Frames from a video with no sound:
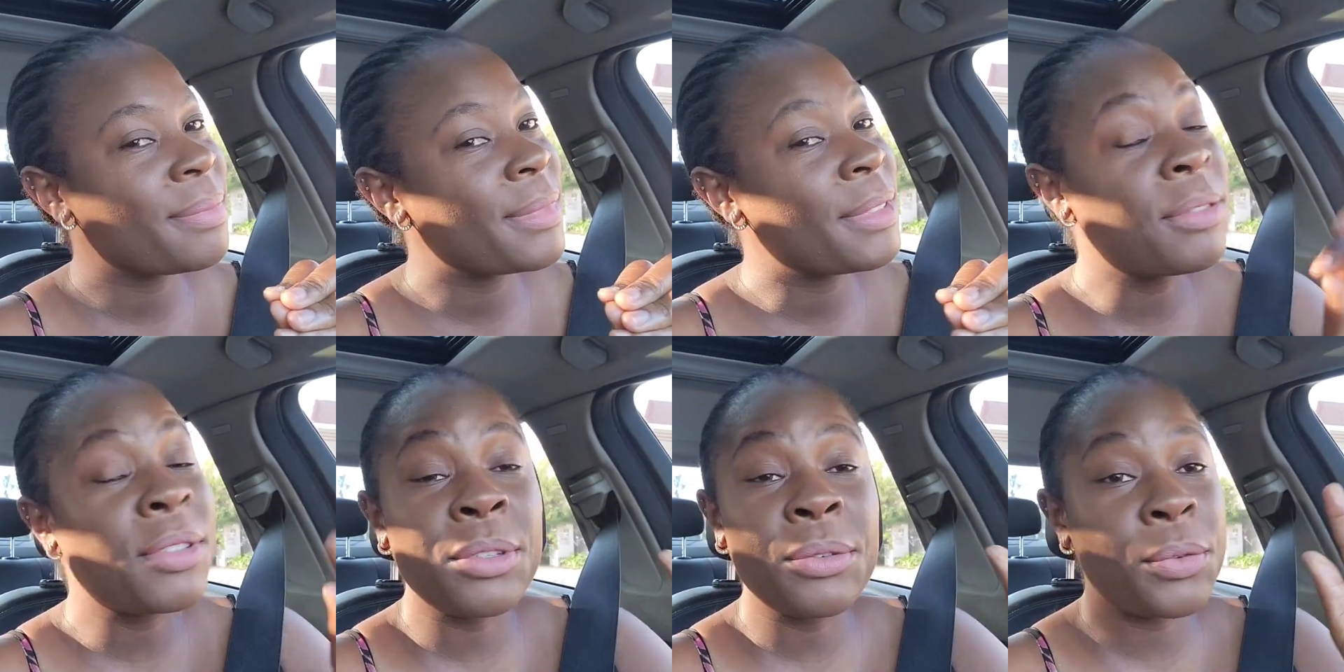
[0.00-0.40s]

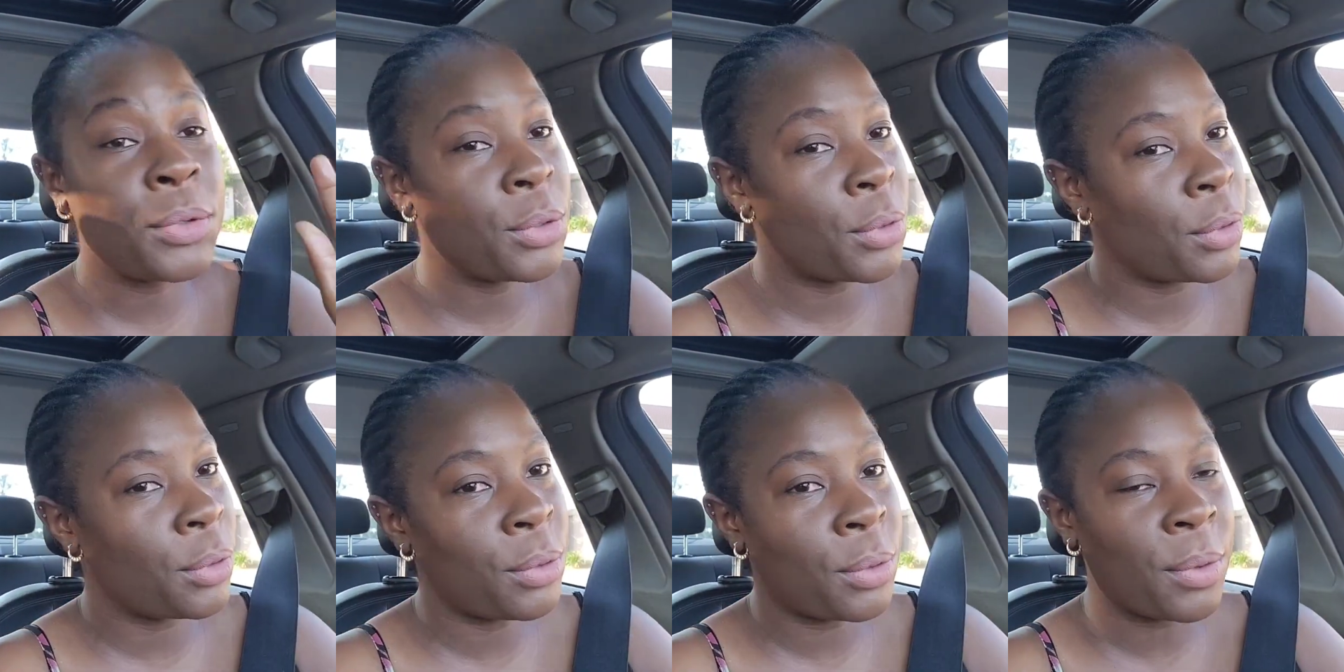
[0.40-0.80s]
even if
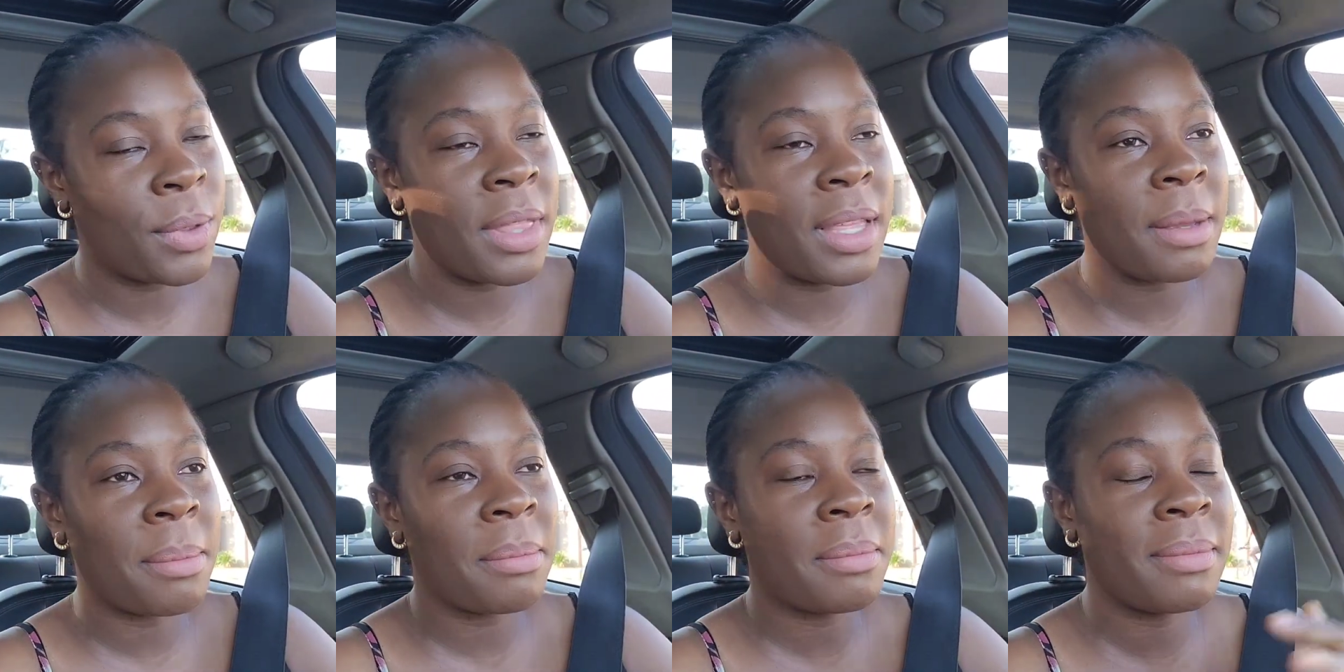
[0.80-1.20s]
you don't know
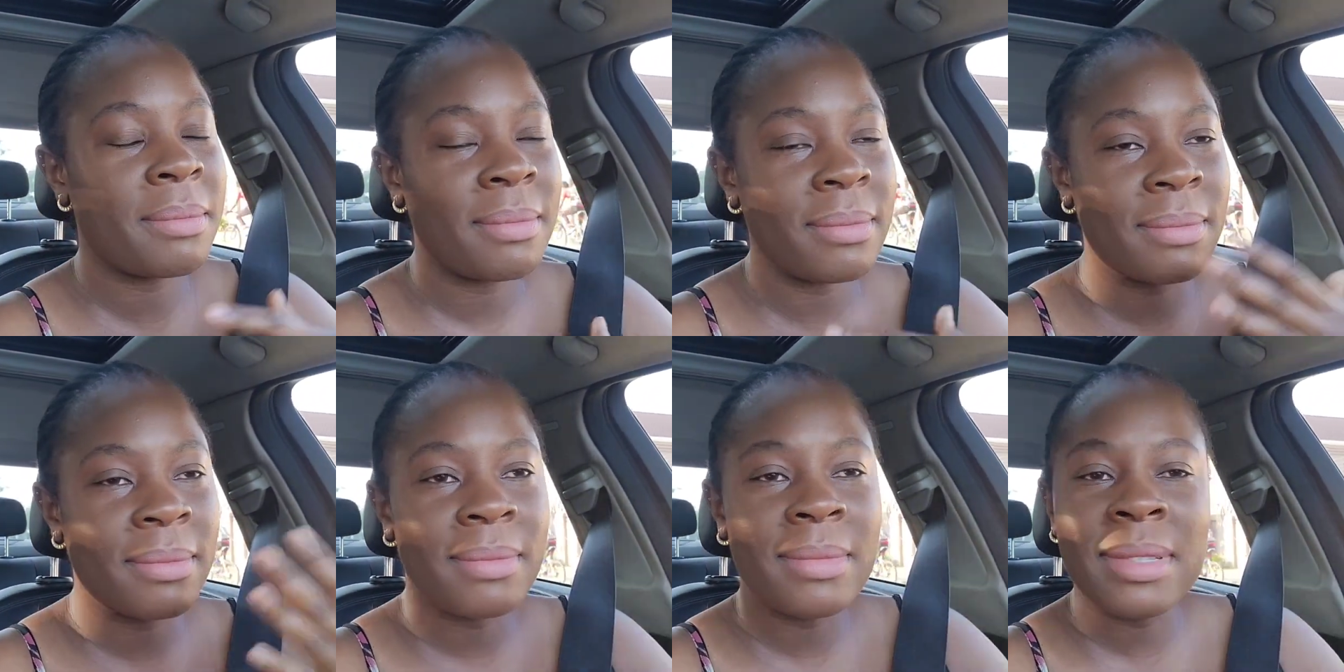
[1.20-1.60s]
them
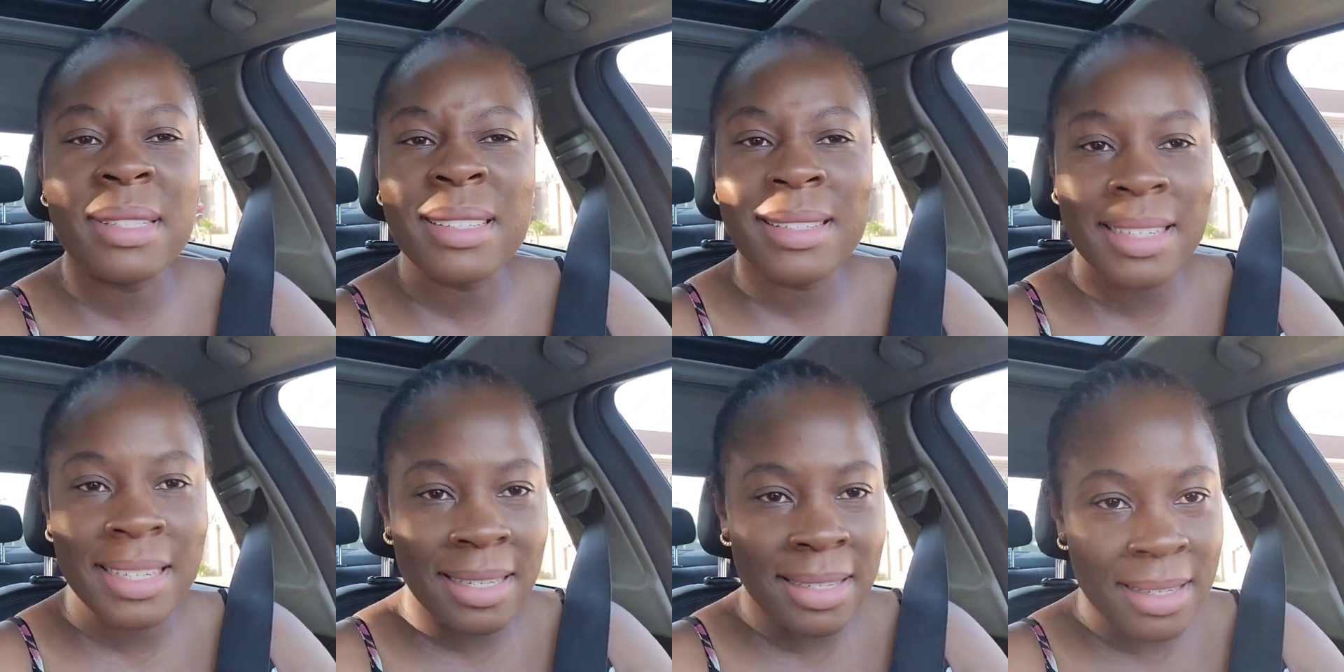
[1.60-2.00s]

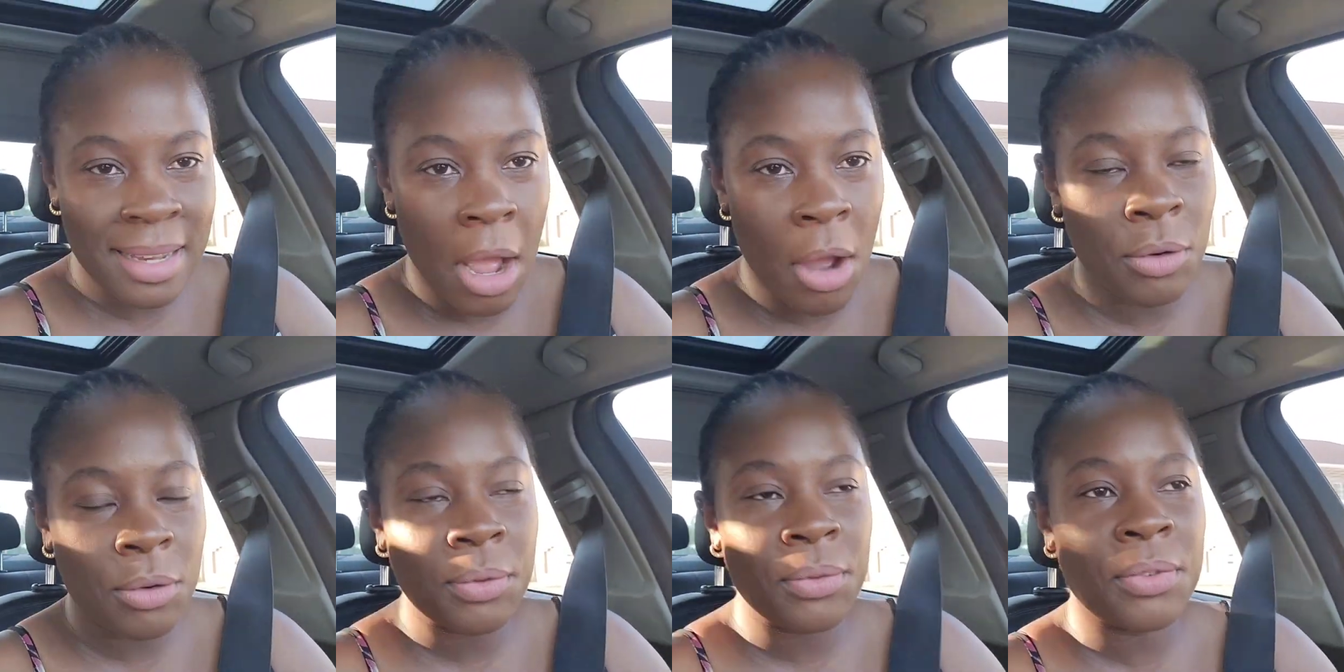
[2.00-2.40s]
it's just
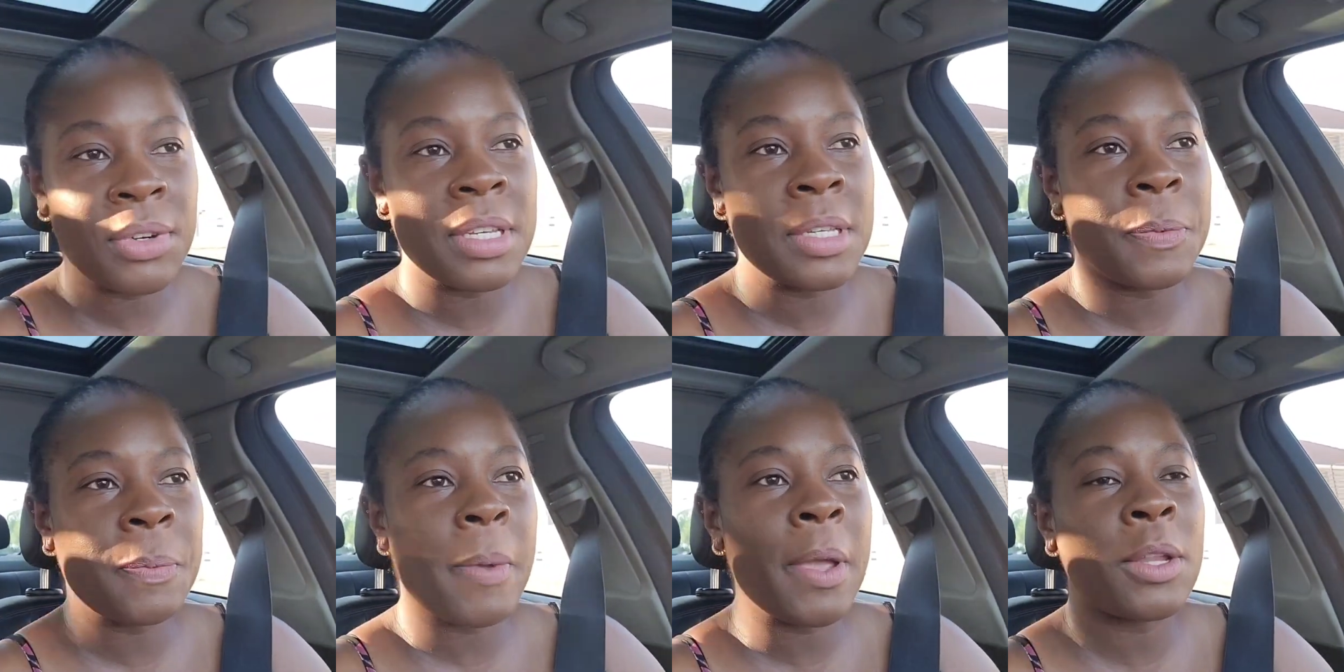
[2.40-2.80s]
out of
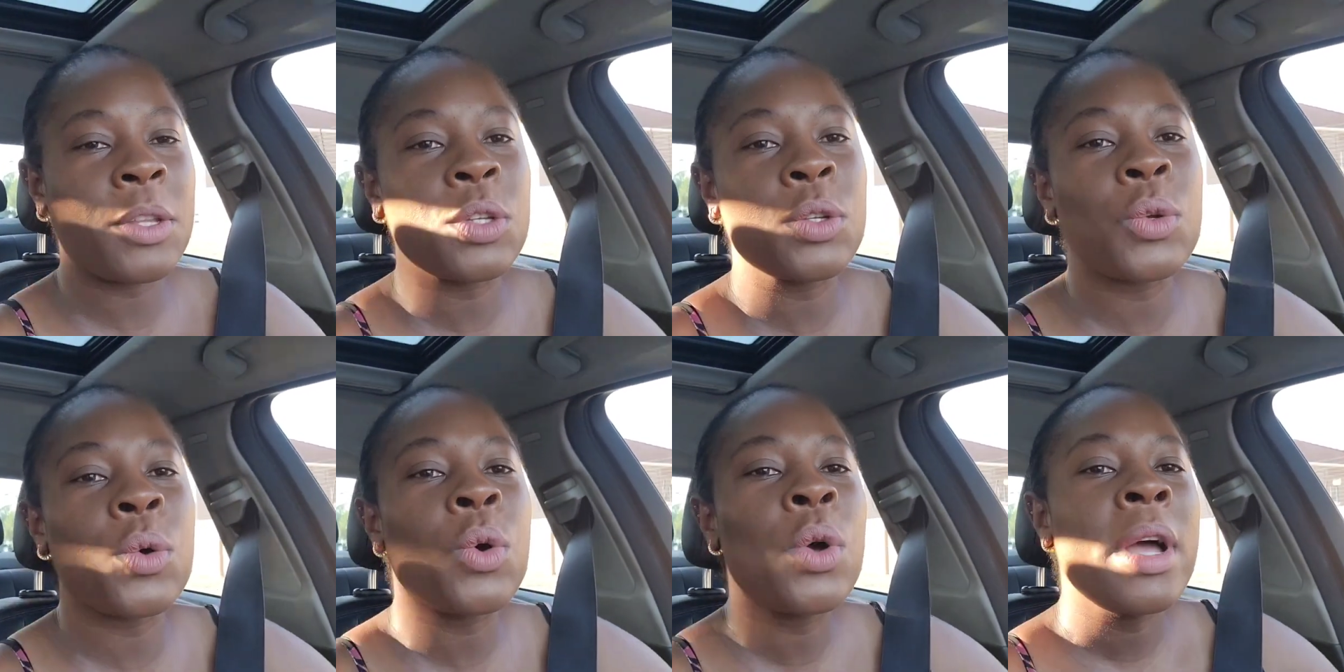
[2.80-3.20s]

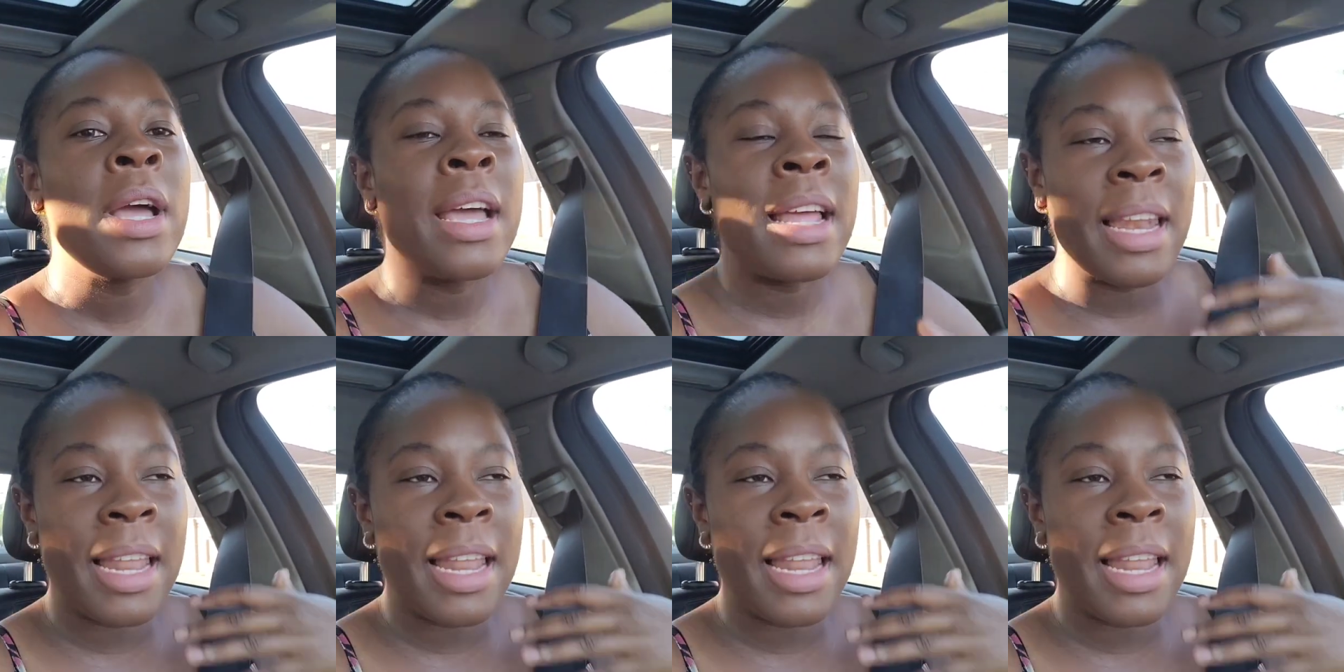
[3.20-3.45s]
respect you know